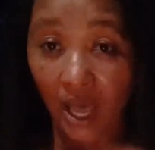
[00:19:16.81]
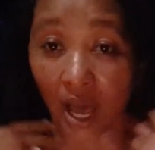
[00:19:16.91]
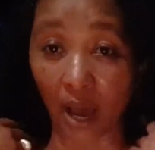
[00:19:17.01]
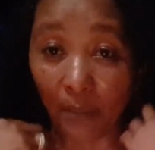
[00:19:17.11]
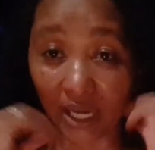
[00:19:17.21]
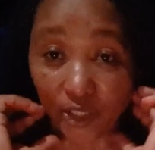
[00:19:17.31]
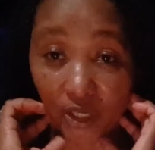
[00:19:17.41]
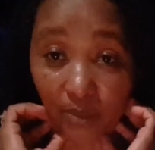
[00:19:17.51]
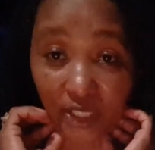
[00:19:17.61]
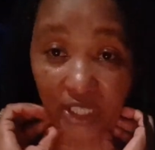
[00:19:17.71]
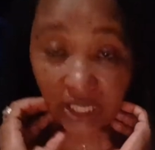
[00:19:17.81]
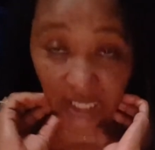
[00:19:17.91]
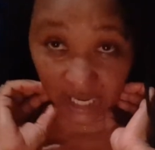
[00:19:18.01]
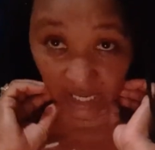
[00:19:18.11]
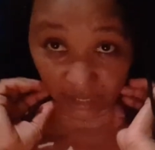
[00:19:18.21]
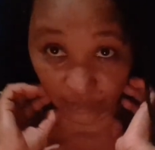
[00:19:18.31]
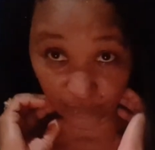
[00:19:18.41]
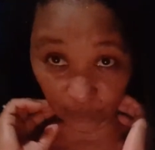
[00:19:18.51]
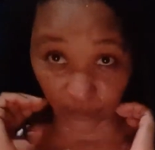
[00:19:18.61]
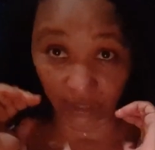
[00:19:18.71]
my double chin hanging
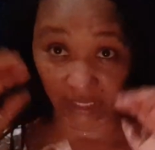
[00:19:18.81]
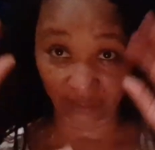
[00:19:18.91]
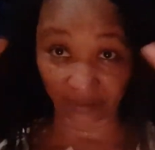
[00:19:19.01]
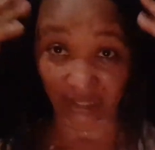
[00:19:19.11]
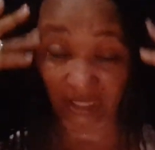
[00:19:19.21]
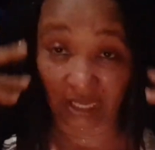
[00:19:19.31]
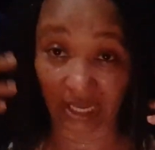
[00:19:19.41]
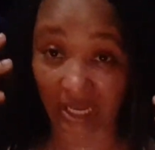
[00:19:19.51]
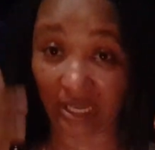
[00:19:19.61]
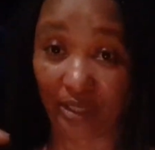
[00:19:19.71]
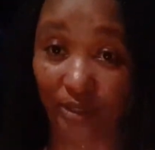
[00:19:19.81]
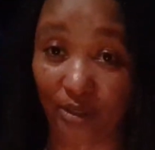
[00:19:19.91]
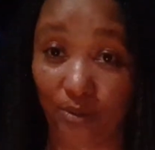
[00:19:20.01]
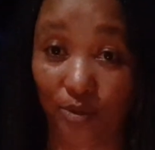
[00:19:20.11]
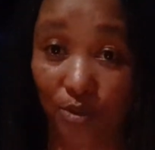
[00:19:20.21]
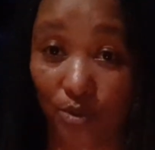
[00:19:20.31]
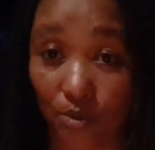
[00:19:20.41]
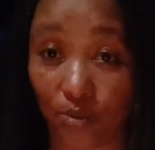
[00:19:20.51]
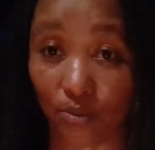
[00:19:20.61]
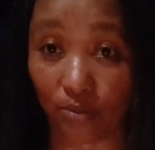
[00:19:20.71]
down and everything hanging down.
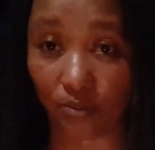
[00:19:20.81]
No.